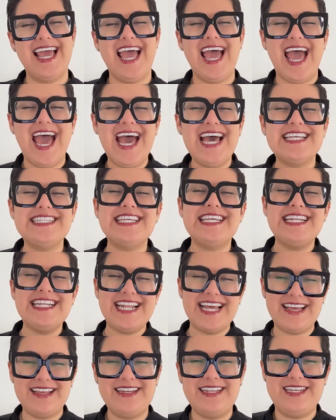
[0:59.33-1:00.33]
As a
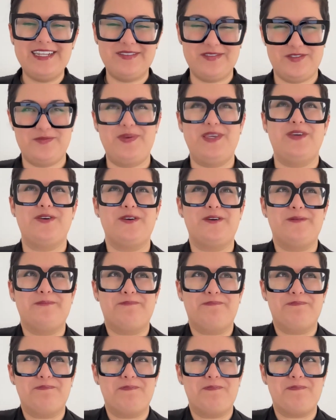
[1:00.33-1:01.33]
non native speaker,
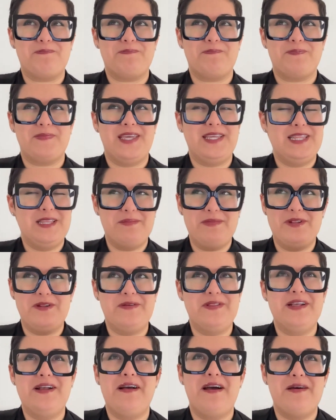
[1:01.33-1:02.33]
and let me know in
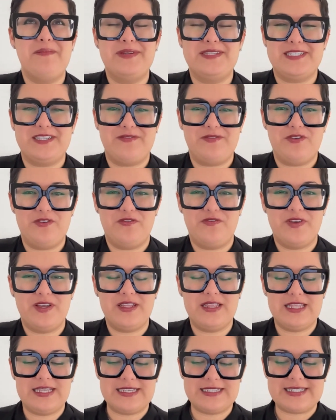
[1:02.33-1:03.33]
the comments if you
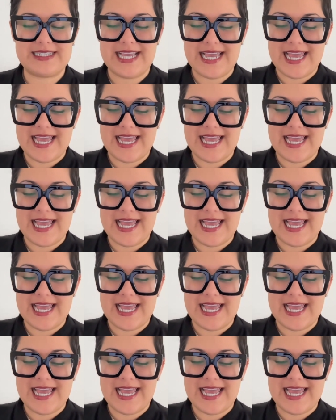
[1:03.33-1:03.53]
felt this.